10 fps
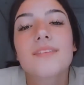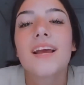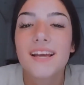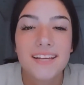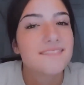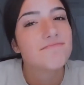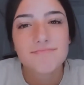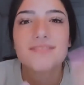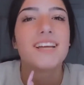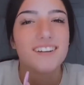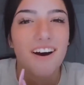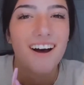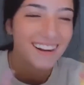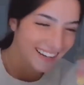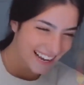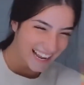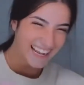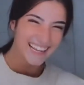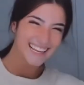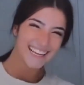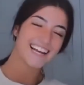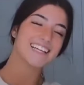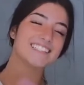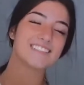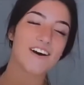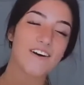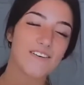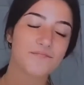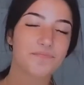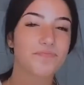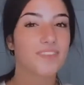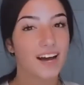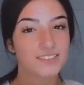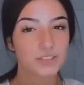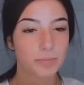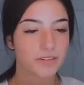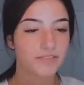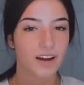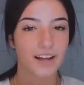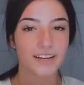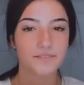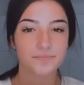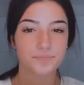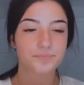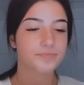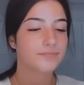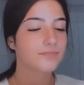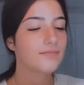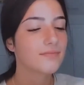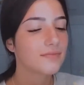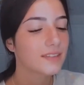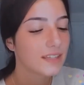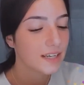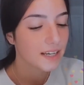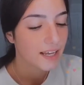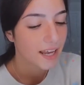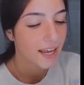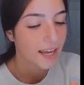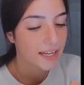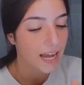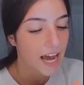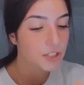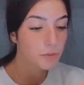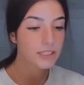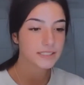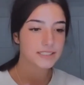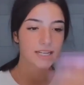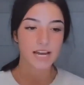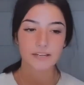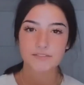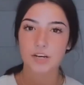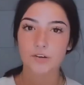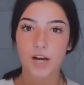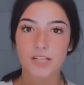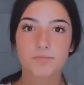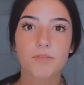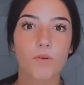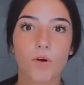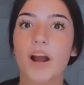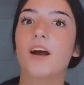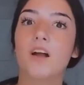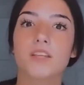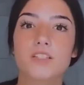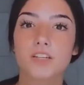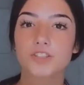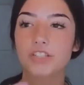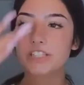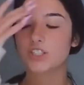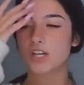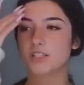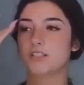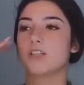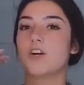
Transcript: it did not. So that's super fun. And I just wanted to kind of tell you guys before I got the surgery, just